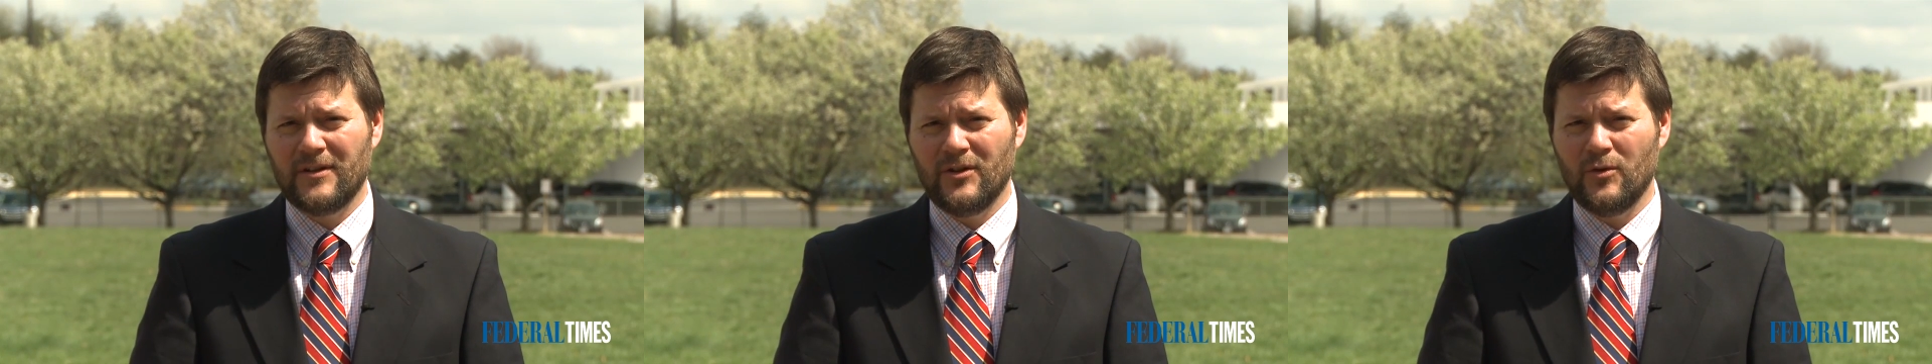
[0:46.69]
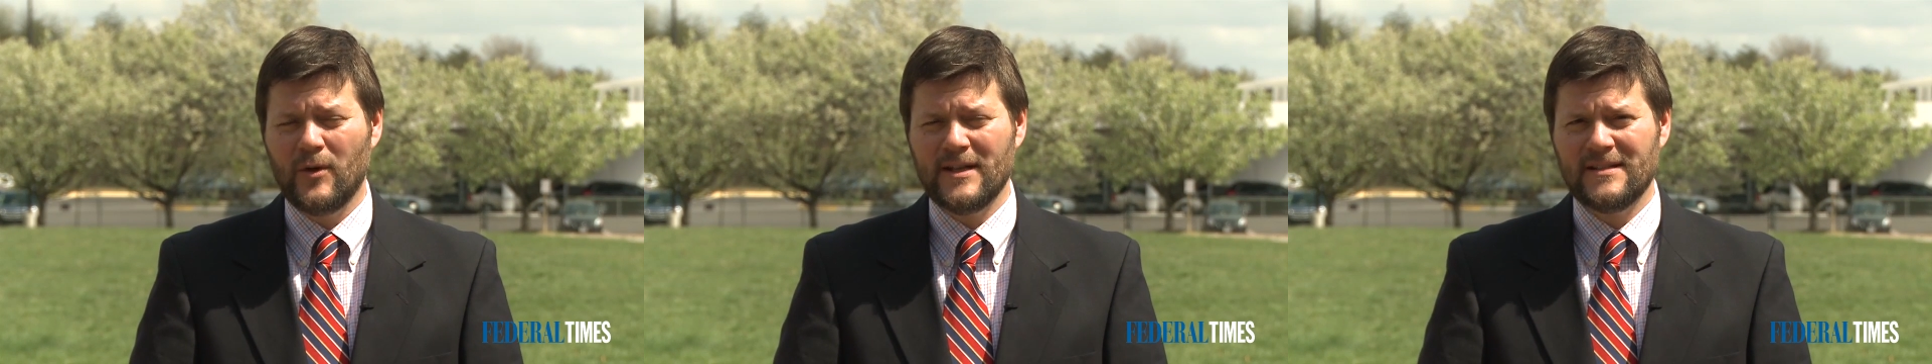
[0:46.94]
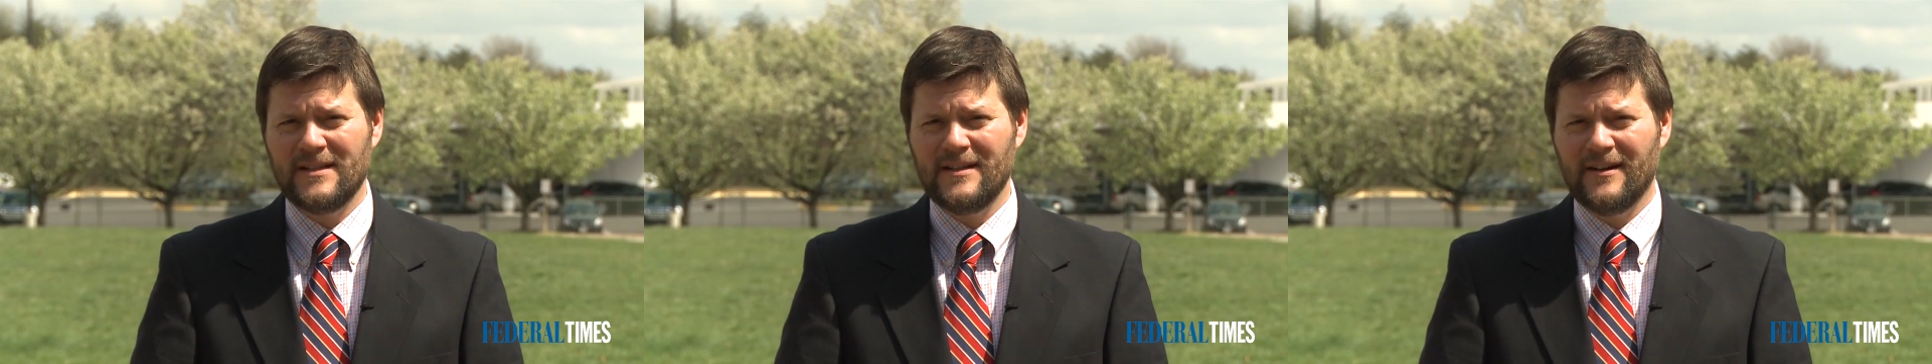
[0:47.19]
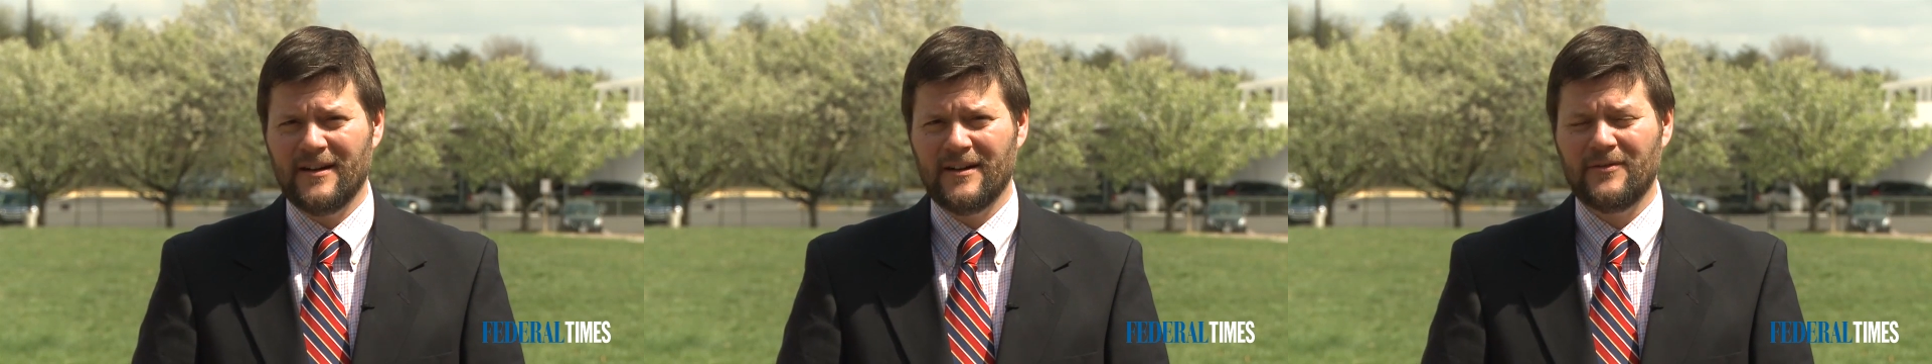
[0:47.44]

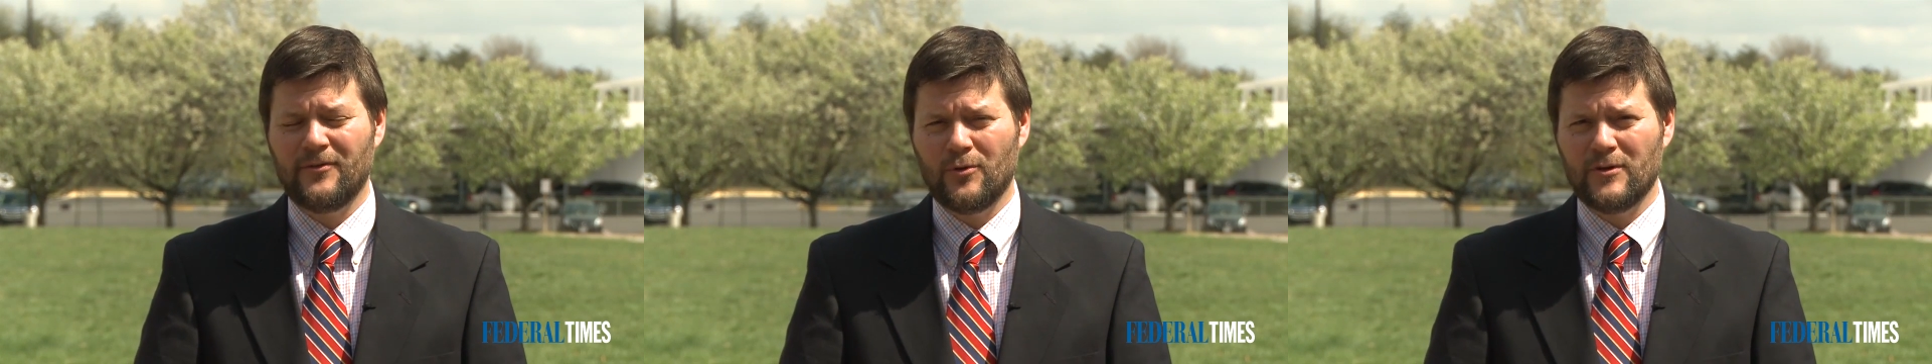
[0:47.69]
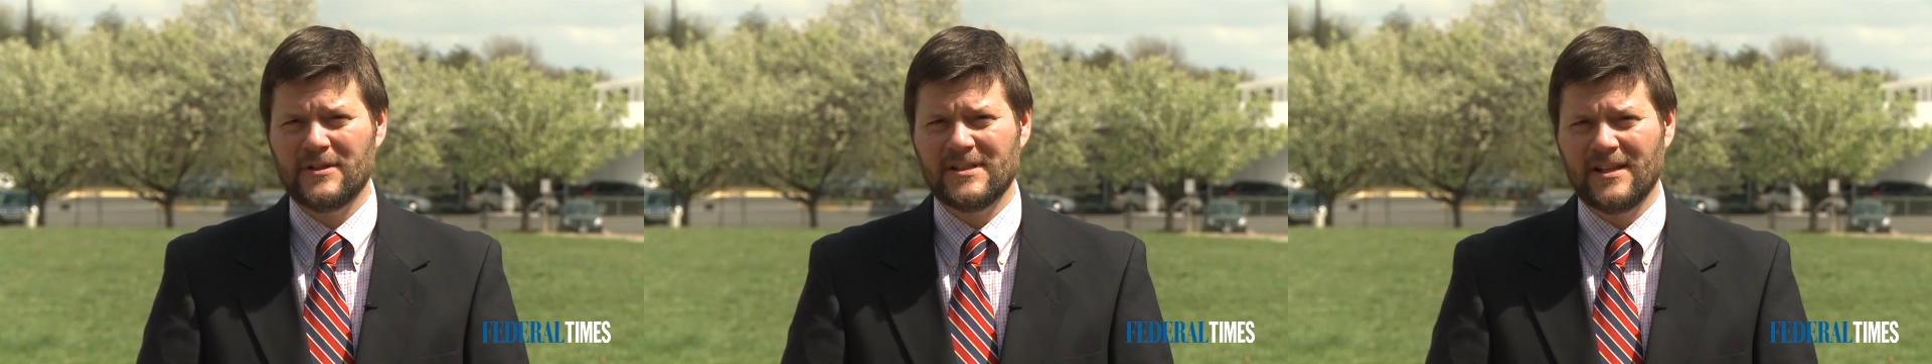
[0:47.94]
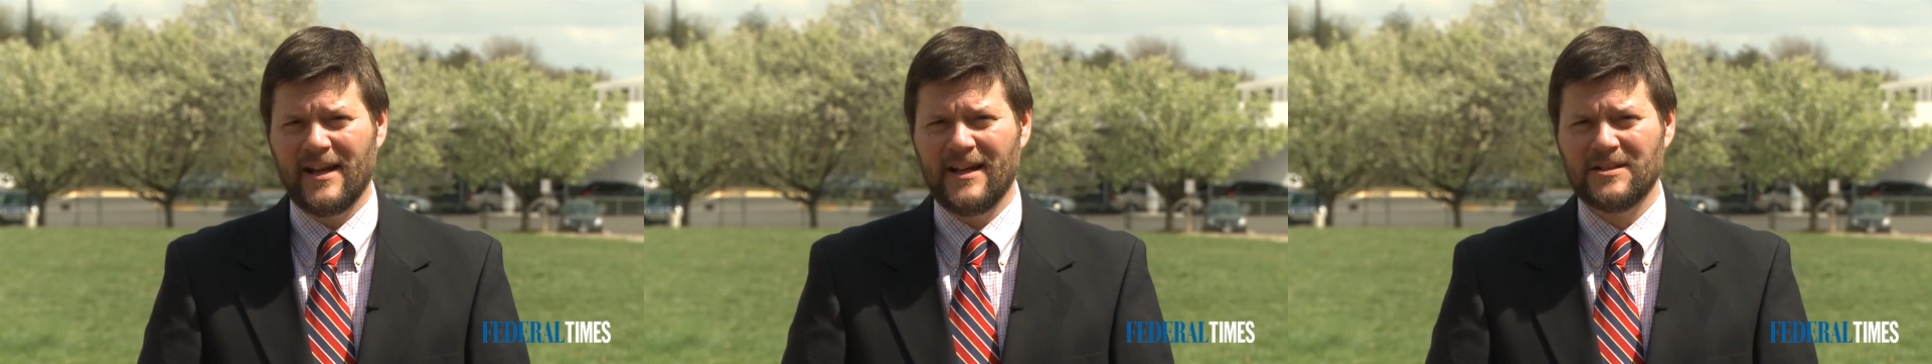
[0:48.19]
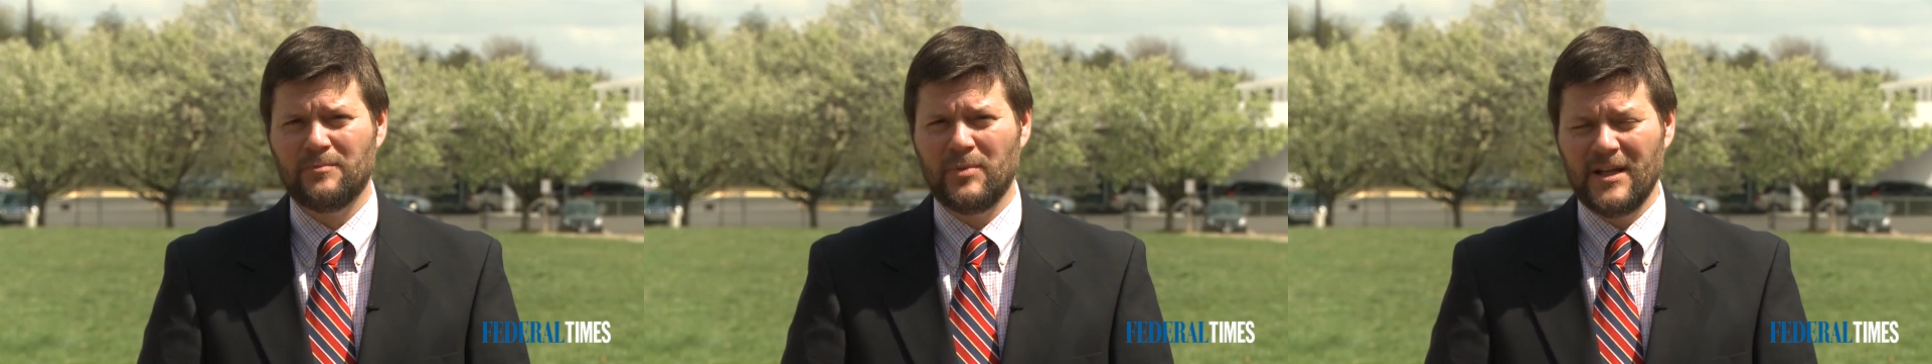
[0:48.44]
U-S-E-R, forward
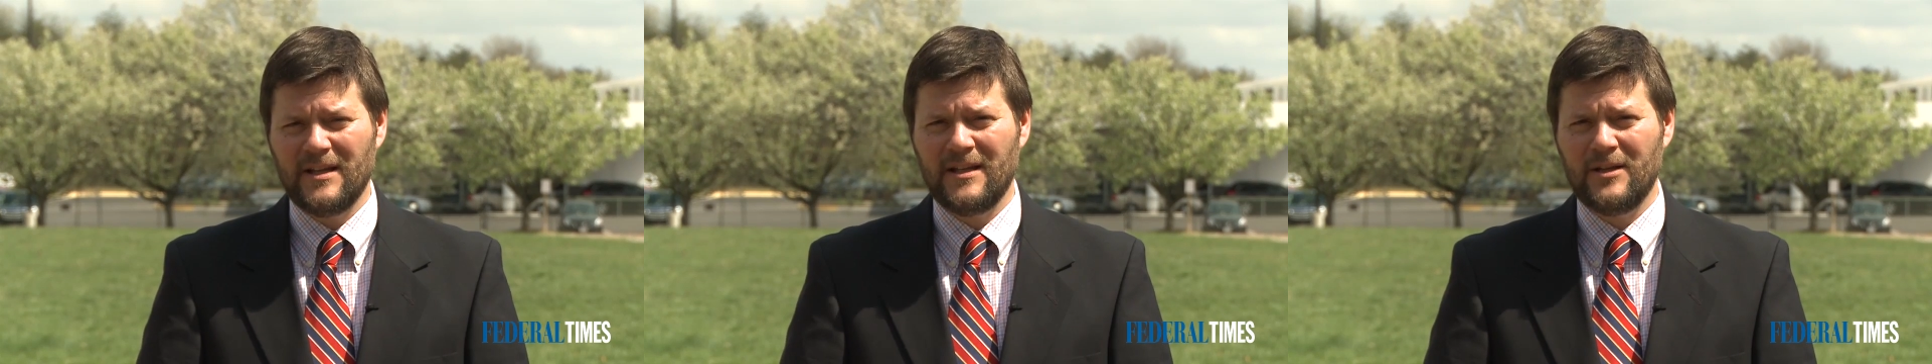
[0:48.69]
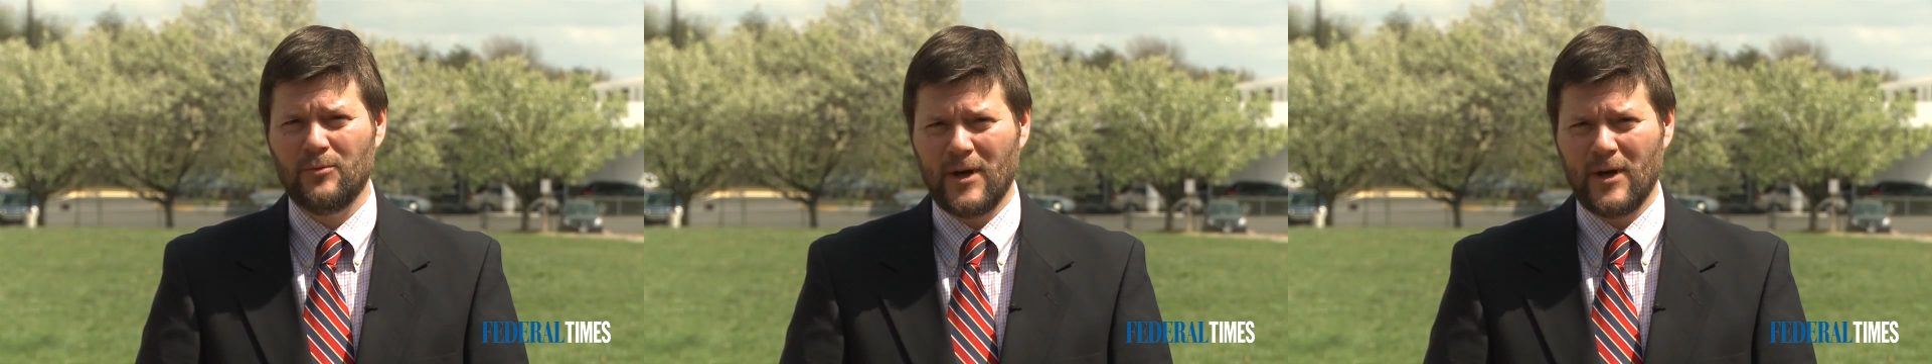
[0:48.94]
slash PE